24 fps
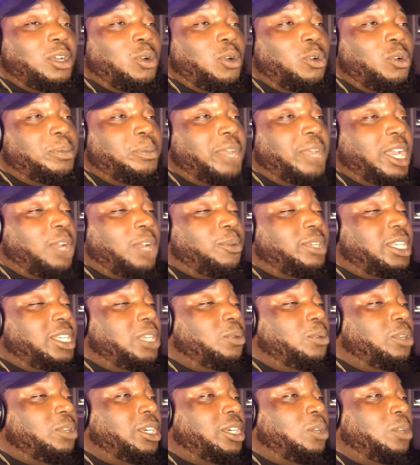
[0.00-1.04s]
cornerback, and we need
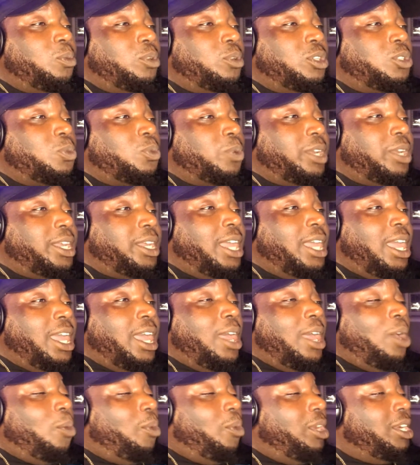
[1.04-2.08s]
one in the worst way.
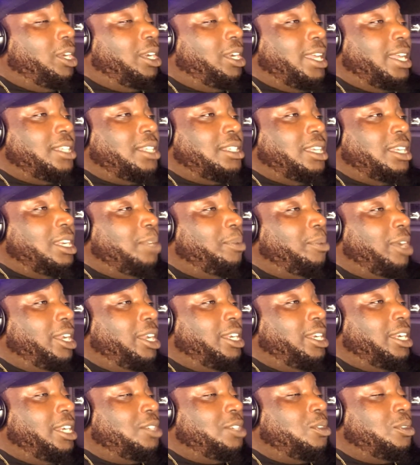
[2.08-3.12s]
Whether that's
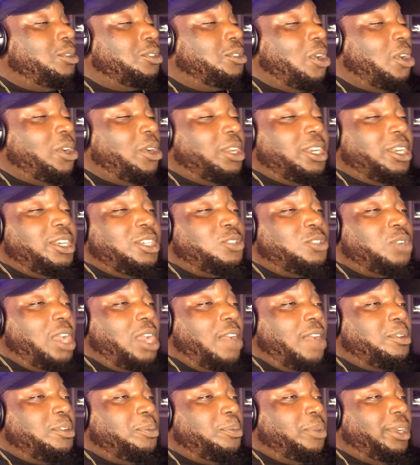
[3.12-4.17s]
anybody that you can target in this
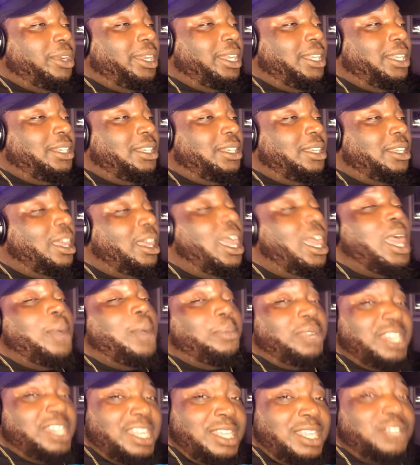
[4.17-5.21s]
draft to bring in here,
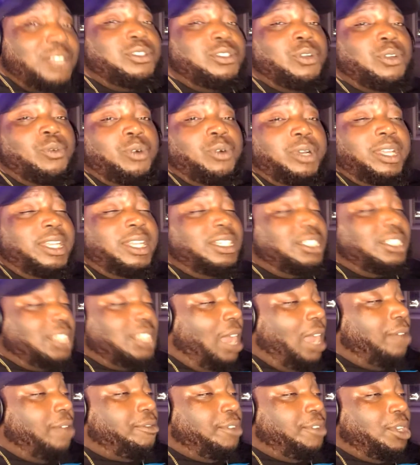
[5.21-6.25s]
please do it,
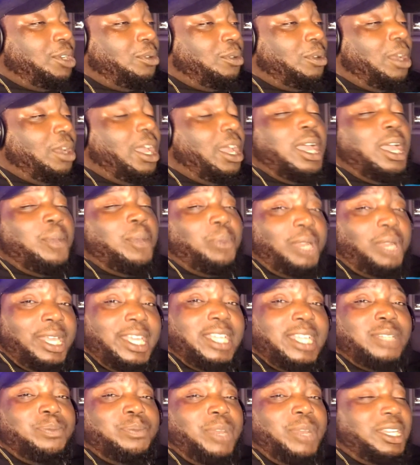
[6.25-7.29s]
Scott Fitterer.
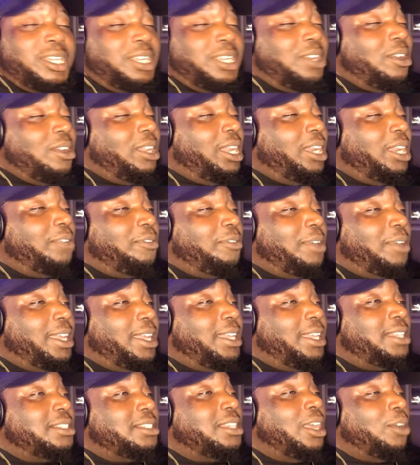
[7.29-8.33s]
Please make the Carolina
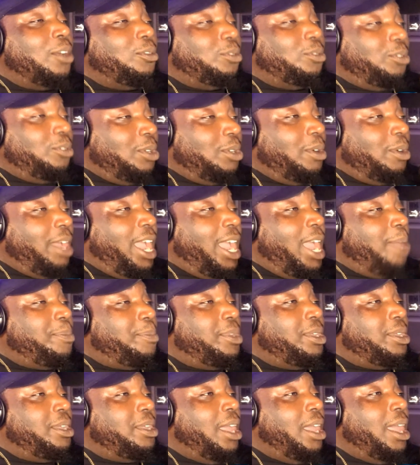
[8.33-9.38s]
fans real
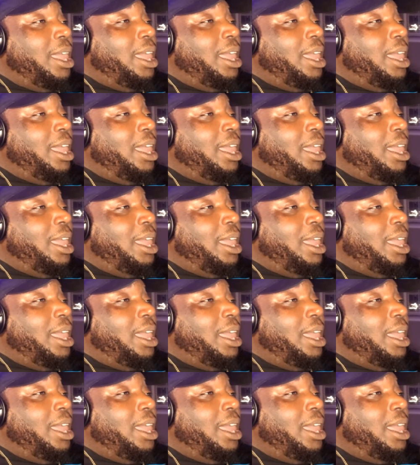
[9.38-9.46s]
happy.